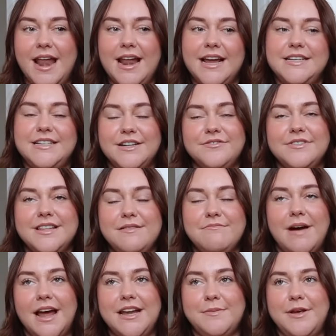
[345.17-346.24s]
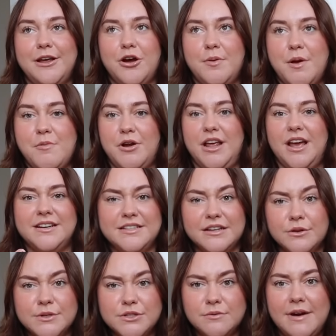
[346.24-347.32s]
And I didn't really mind it being on my body
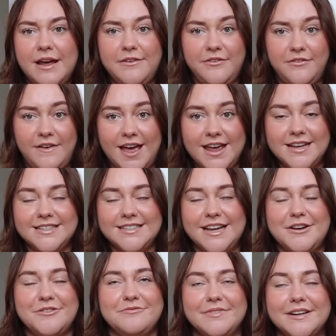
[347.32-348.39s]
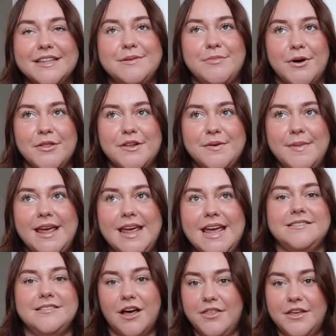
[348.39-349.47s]
until it was on my face and it really bothered me.
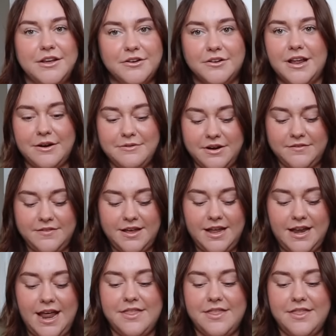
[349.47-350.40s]
Nothing could get rid of it.